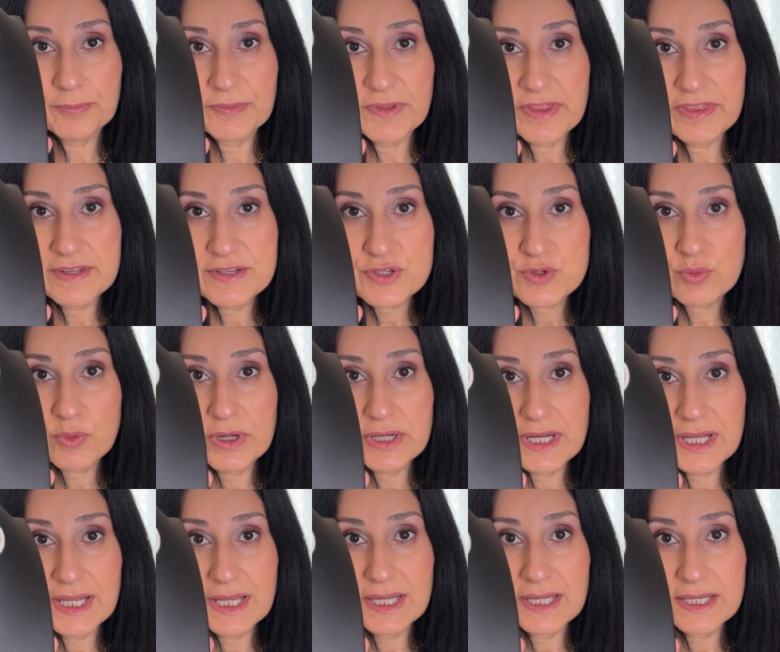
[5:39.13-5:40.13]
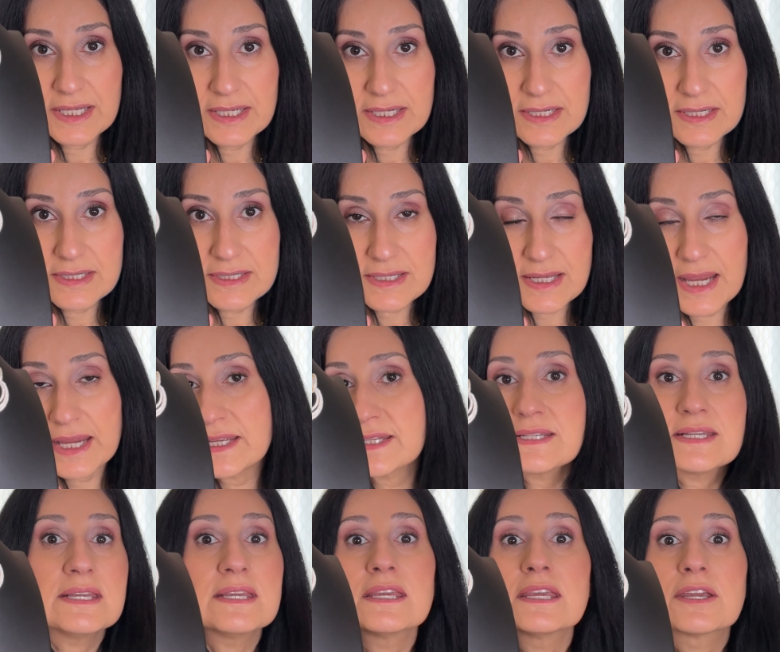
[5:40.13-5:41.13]
This one is
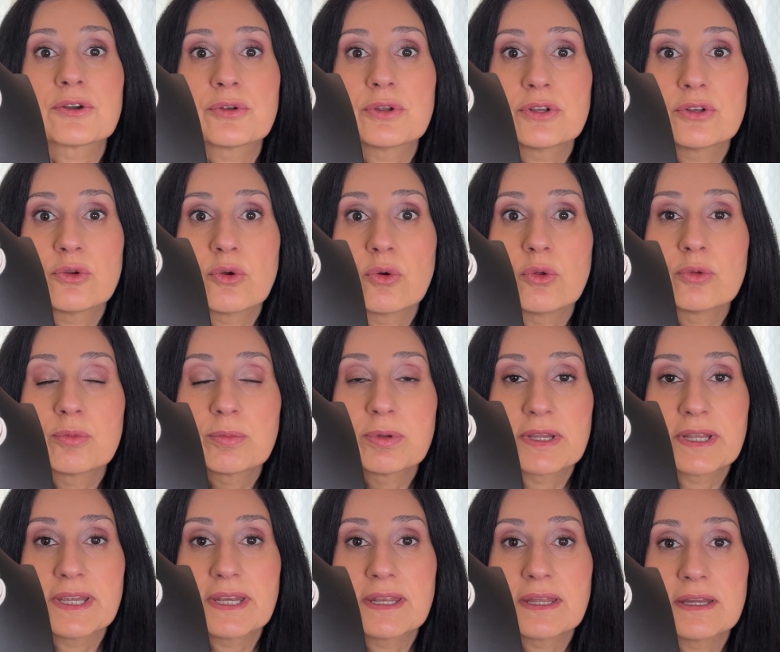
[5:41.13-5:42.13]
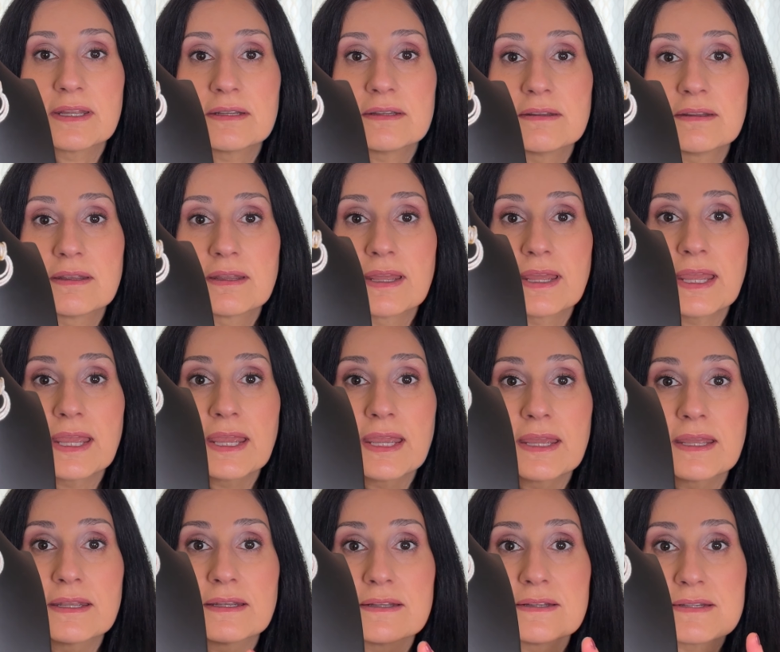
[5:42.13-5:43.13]
18 karat gold plated
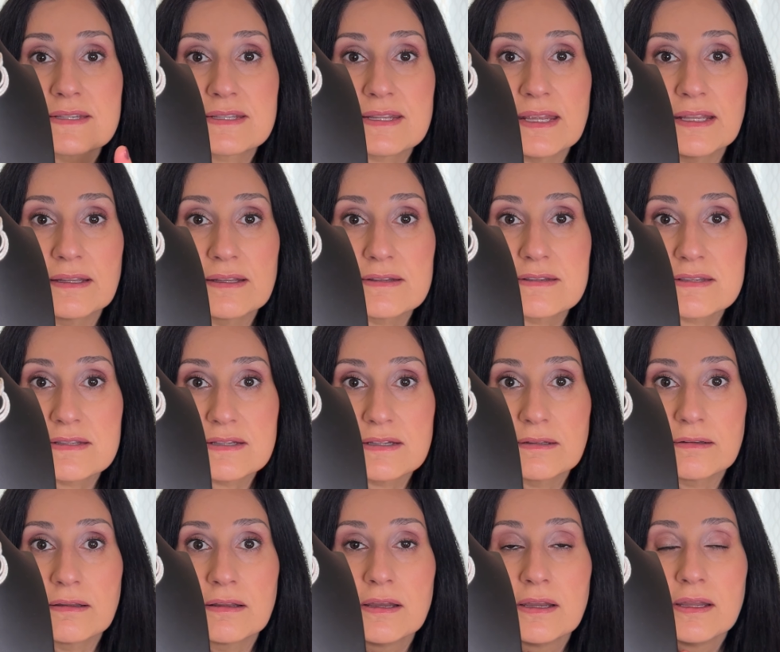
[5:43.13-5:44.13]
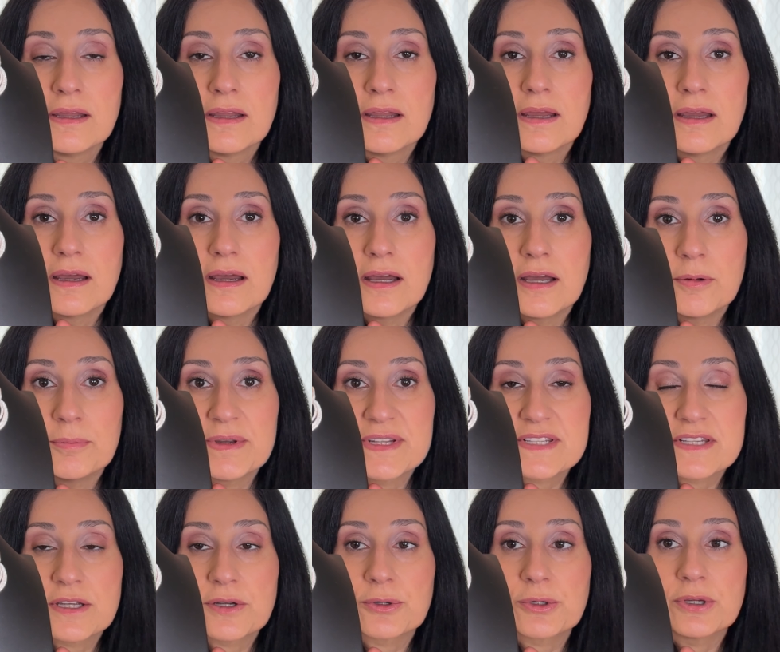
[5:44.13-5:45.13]
and stainless steel
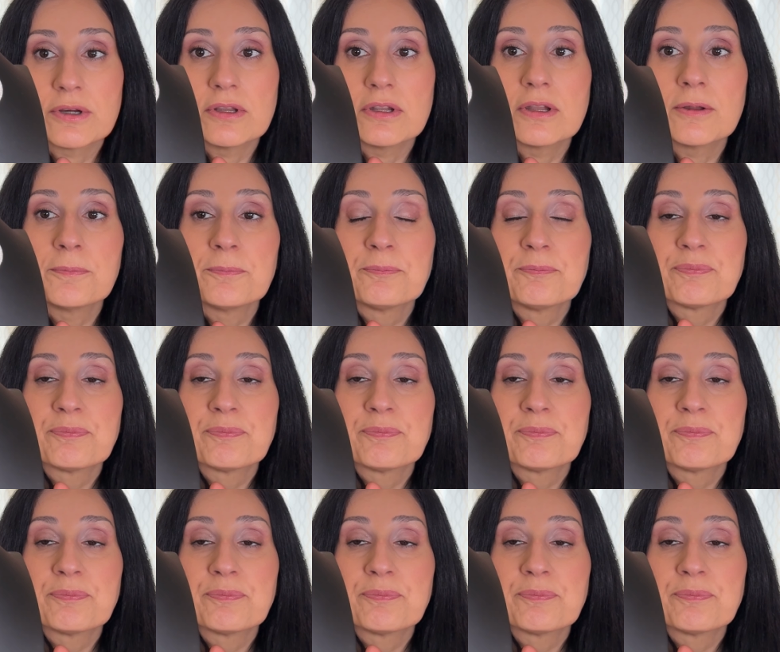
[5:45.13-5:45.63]
material.